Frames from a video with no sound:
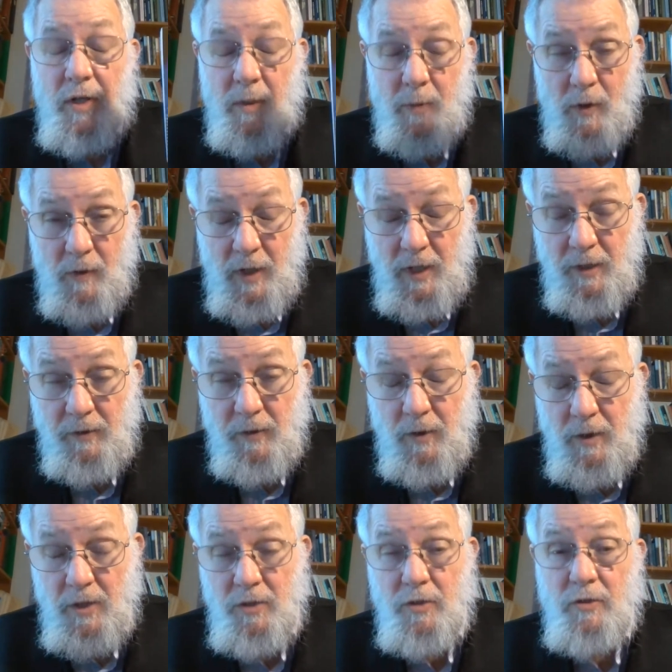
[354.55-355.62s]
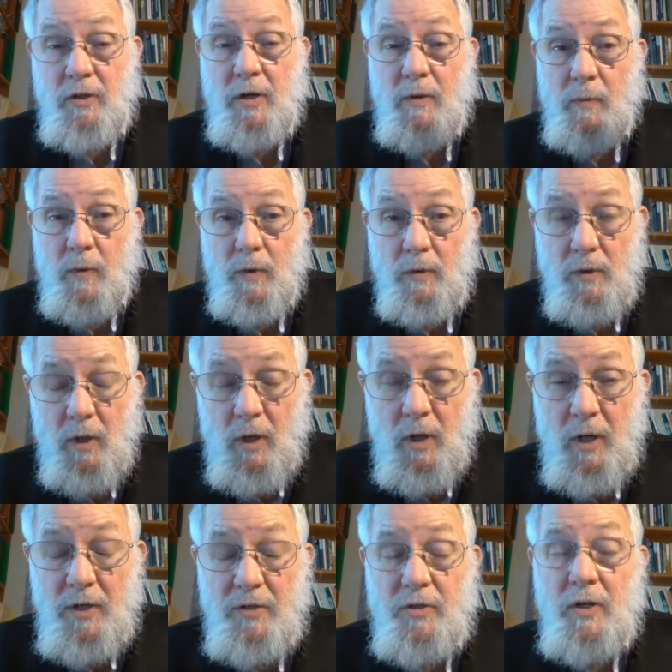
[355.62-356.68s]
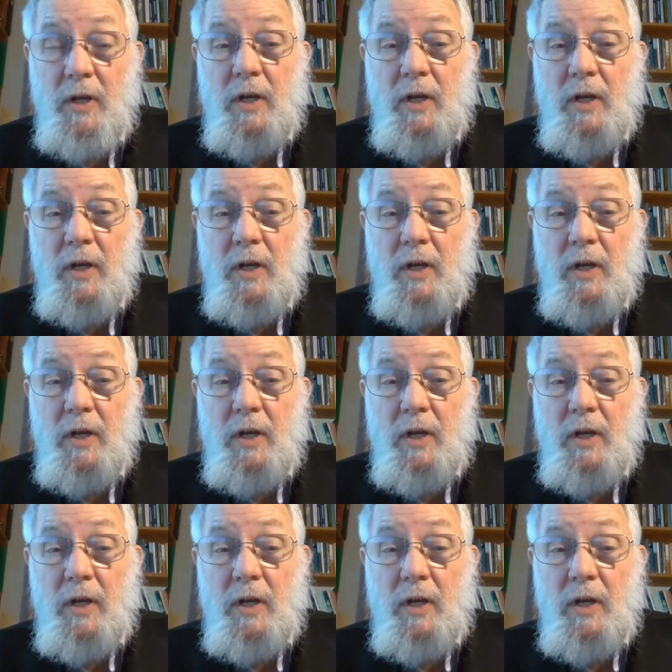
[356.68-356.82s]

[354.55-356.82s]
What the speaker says: democratically legislated world laws